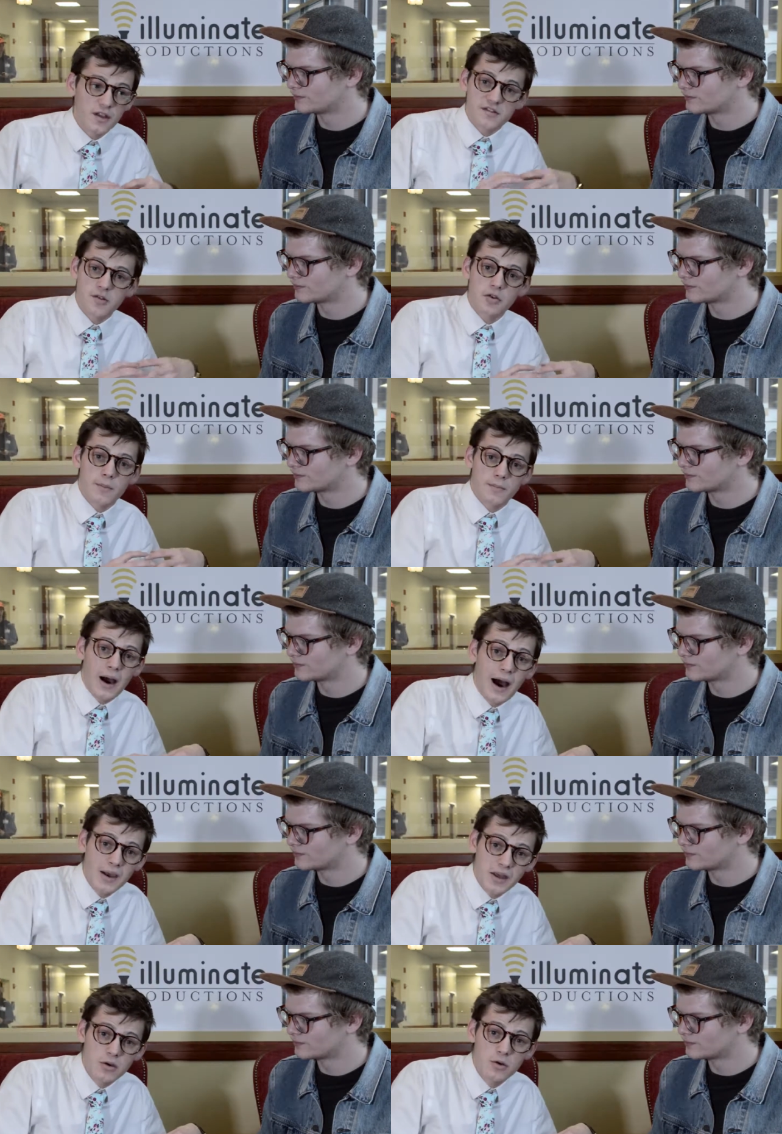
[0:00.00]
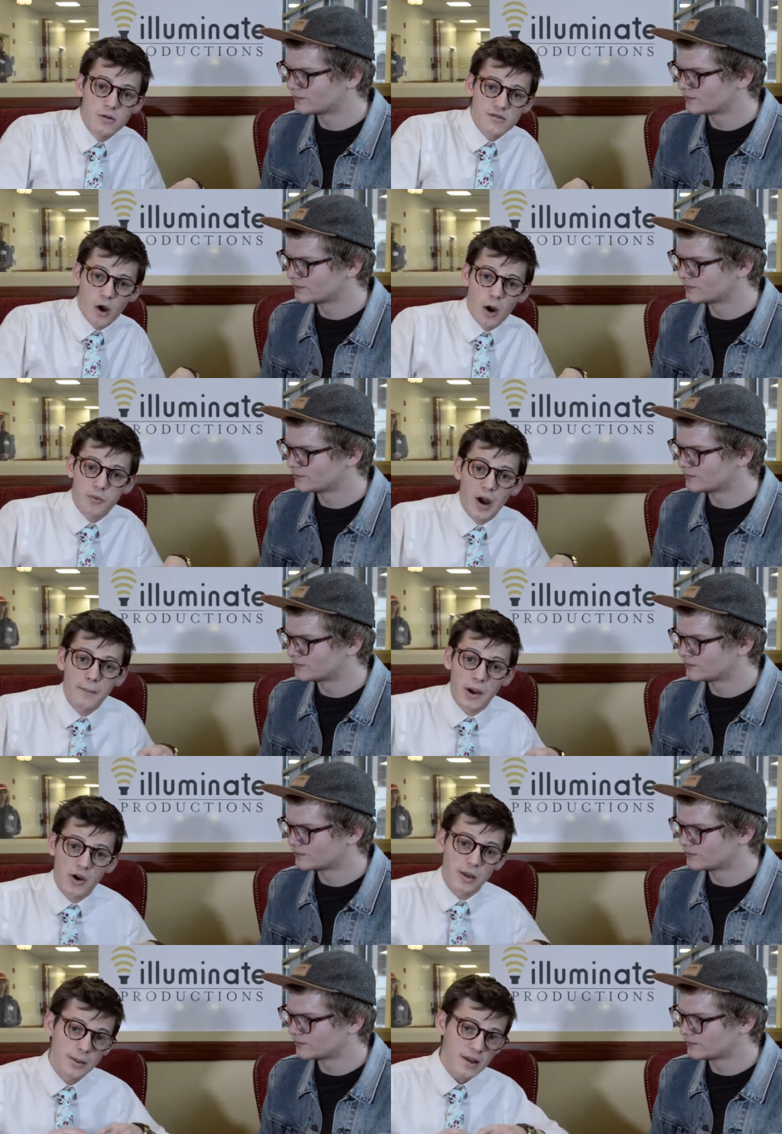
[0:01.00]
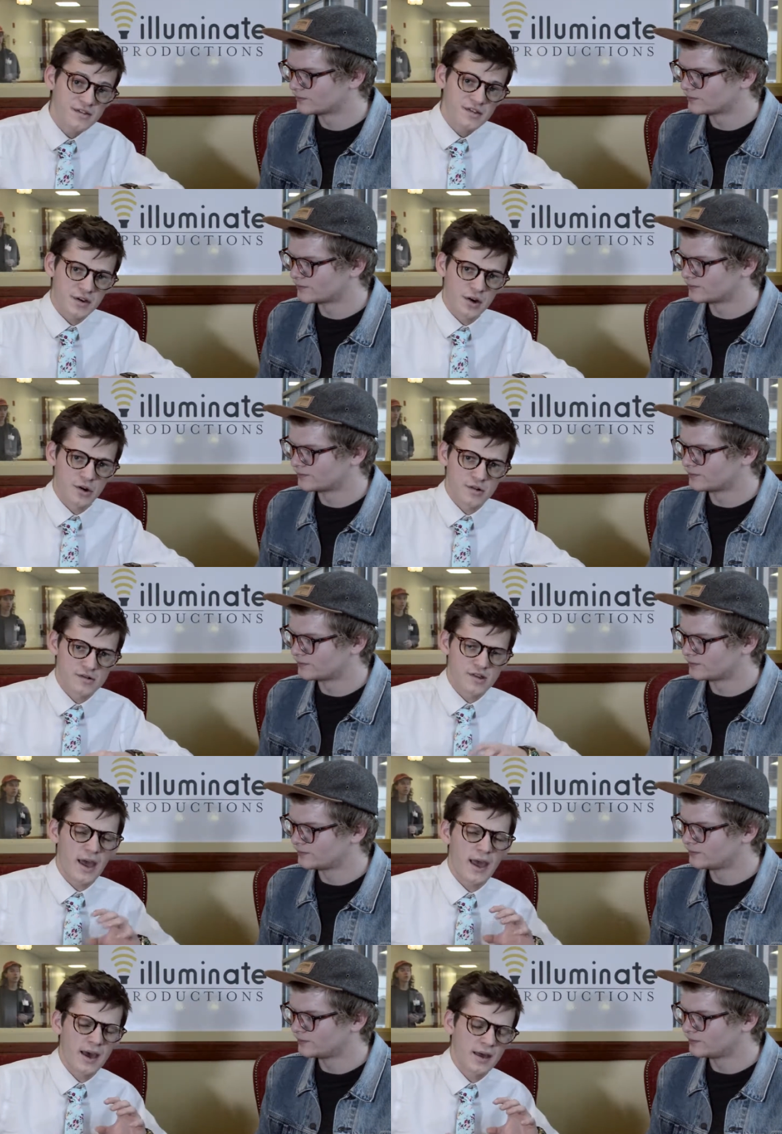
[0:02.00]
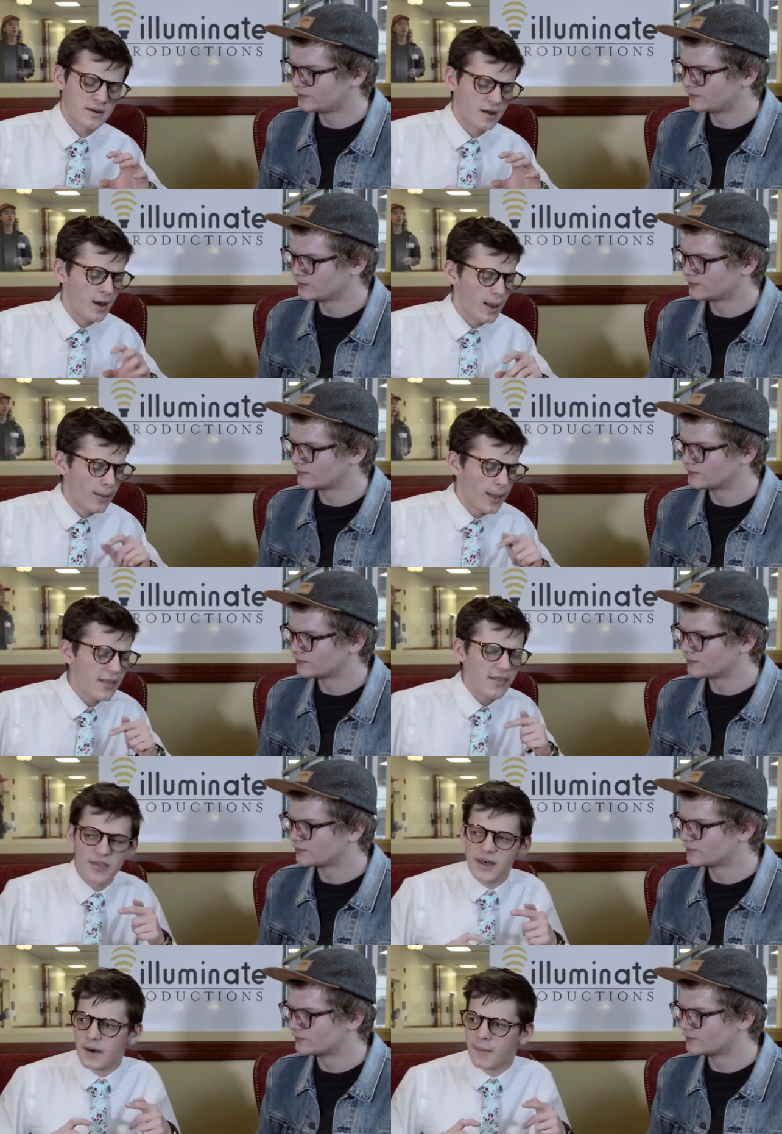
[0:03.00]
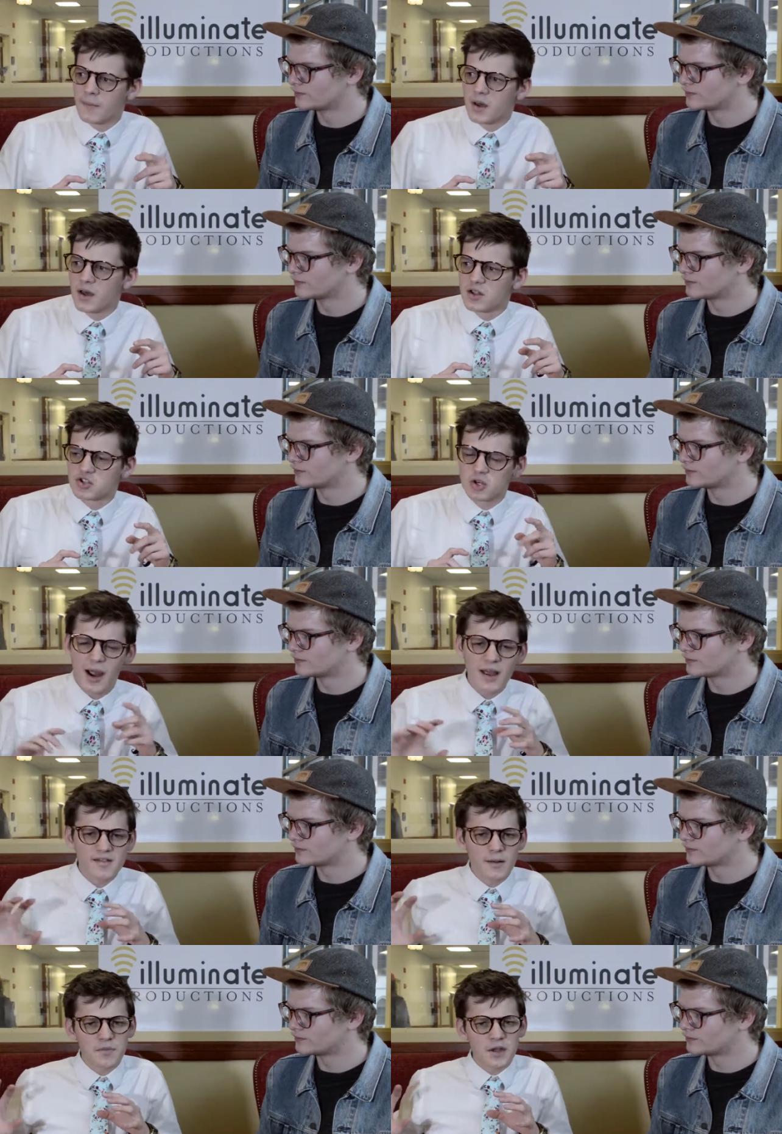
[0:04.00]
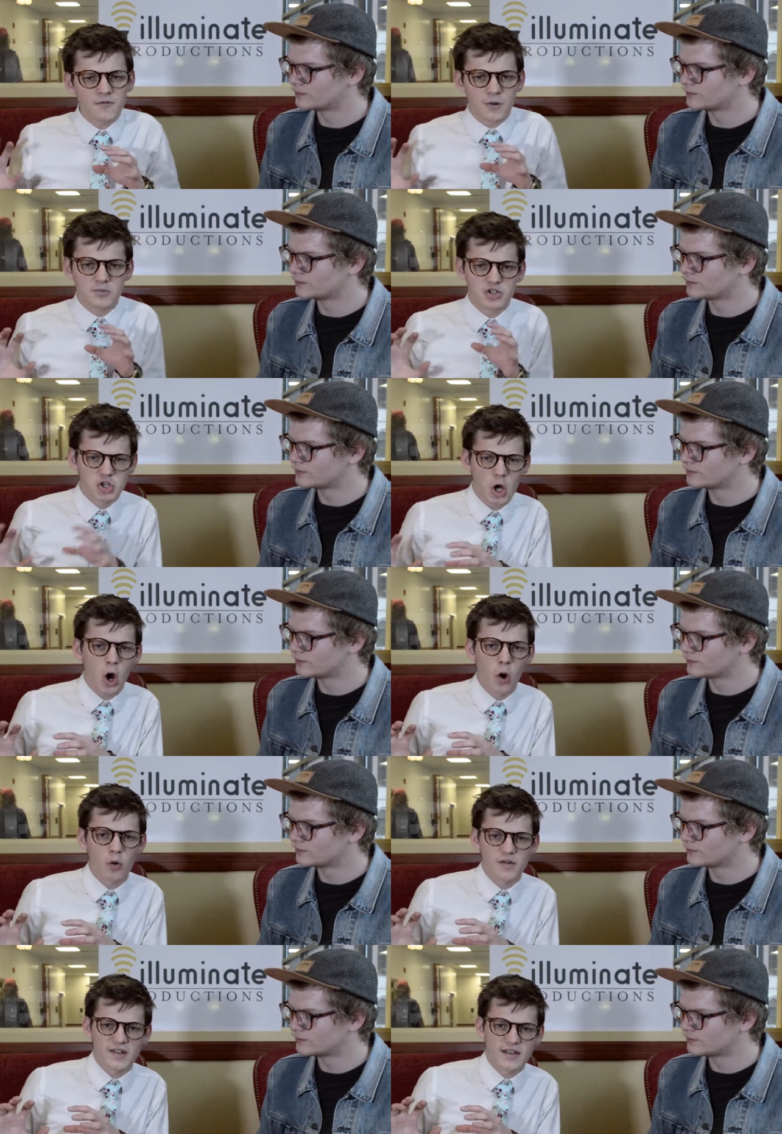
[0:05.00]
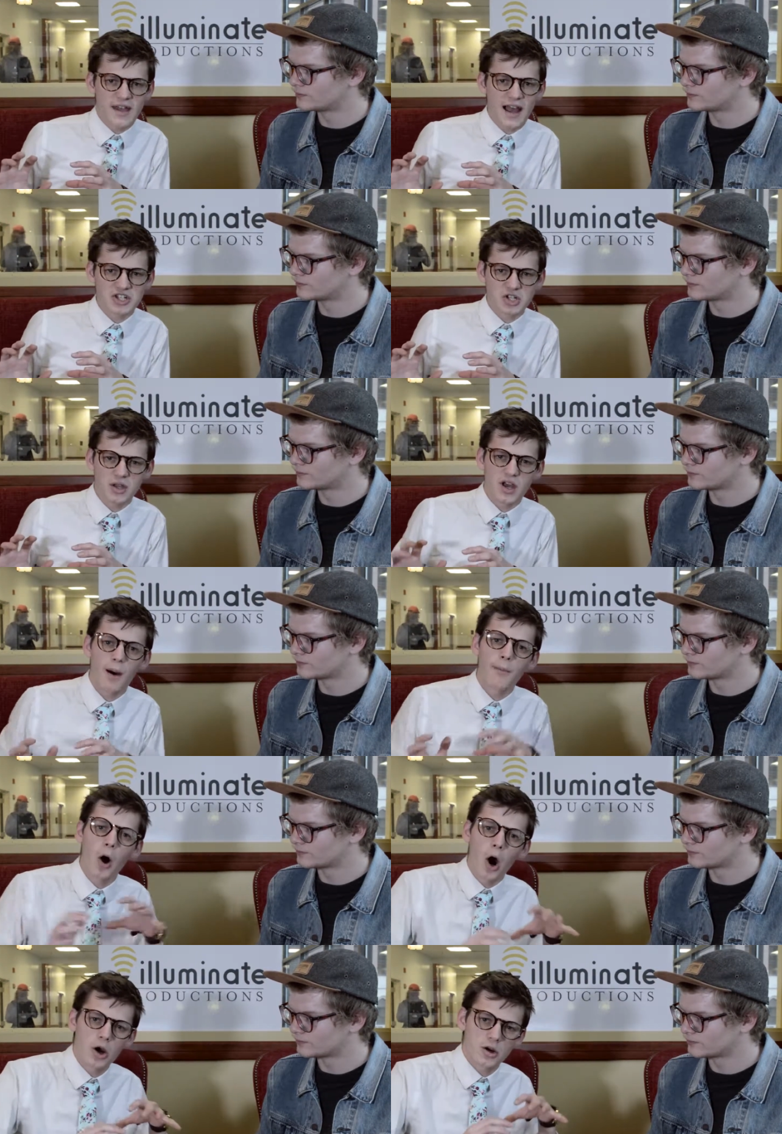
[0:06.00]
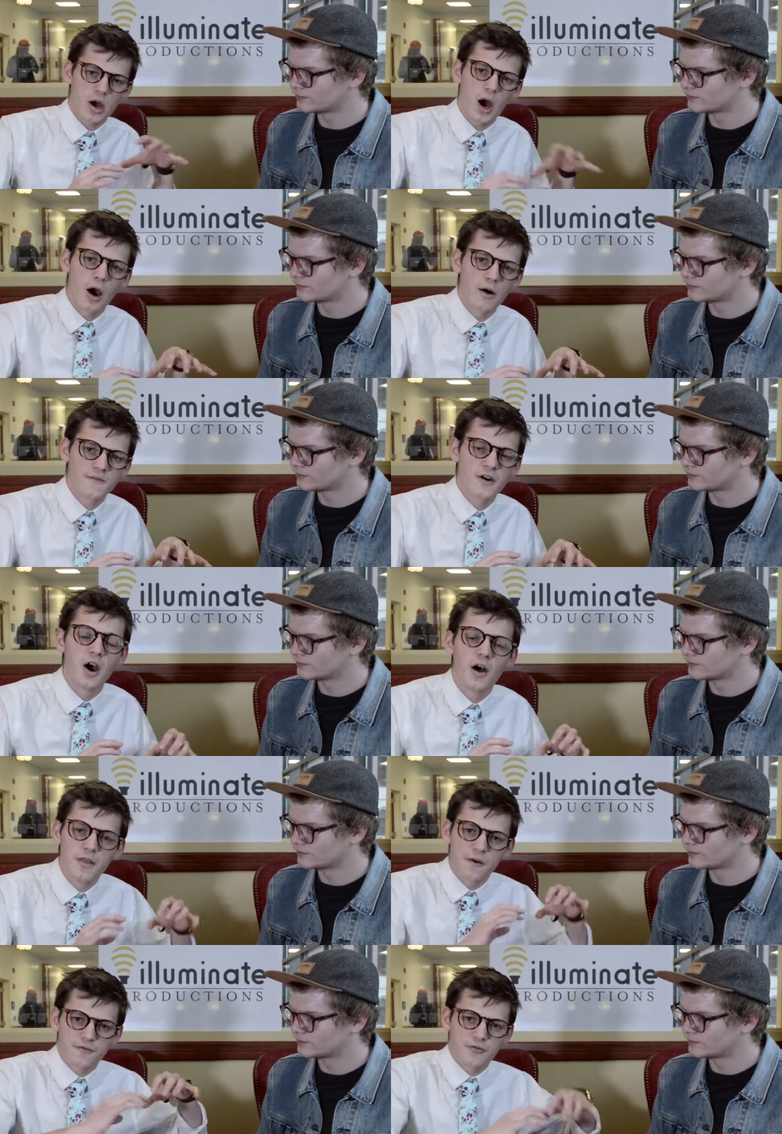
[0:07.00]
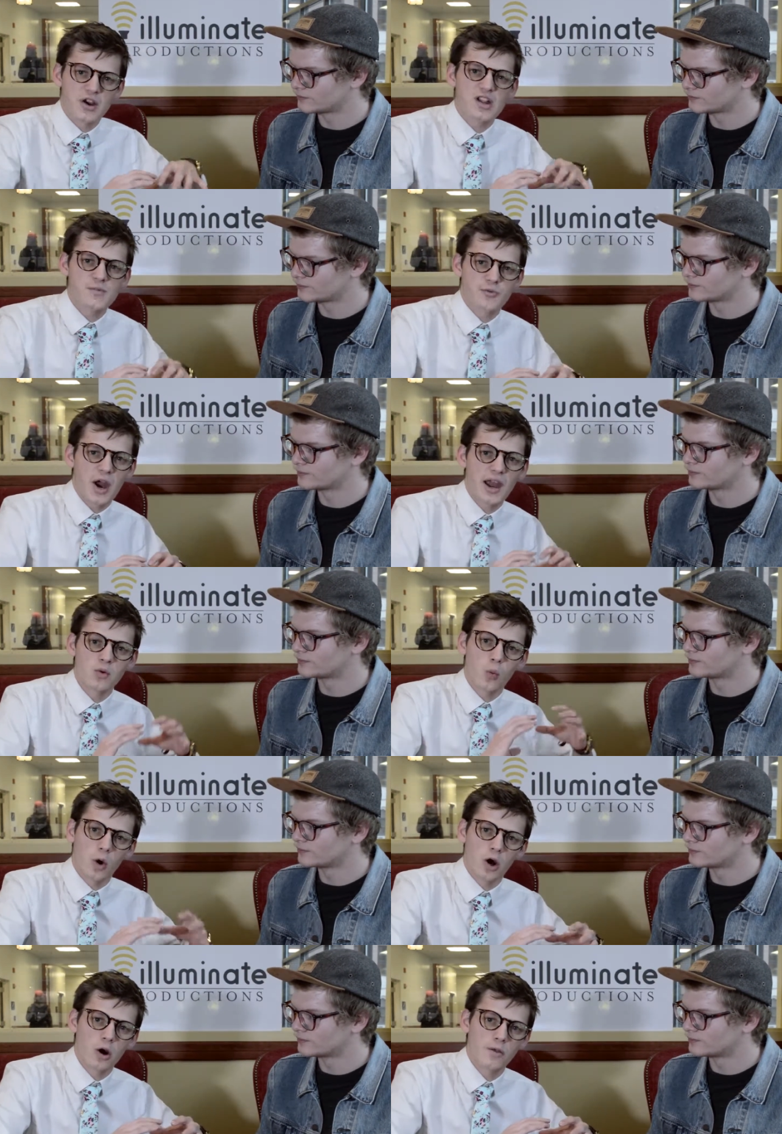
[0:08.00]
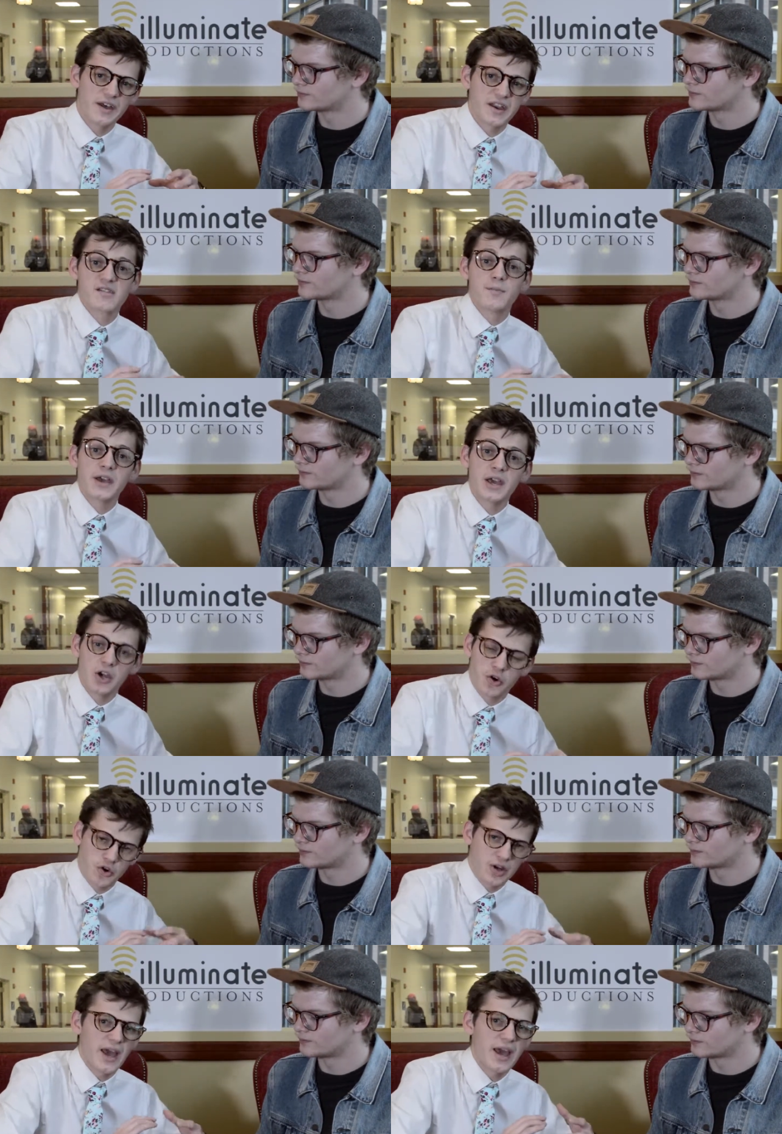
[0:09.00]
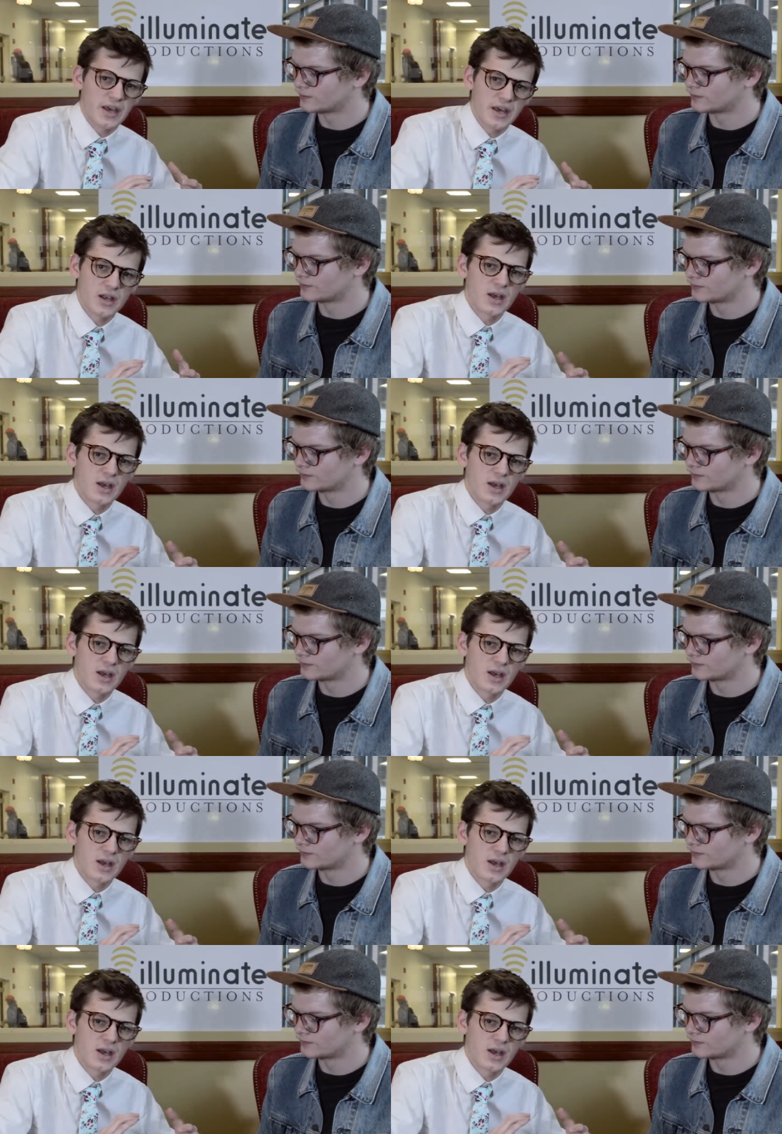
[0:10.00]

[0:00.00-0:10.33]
Speaker 1: student body who's our primary listeners and let them try something from Joe's that's actually a part of the freeze brain world that is being created.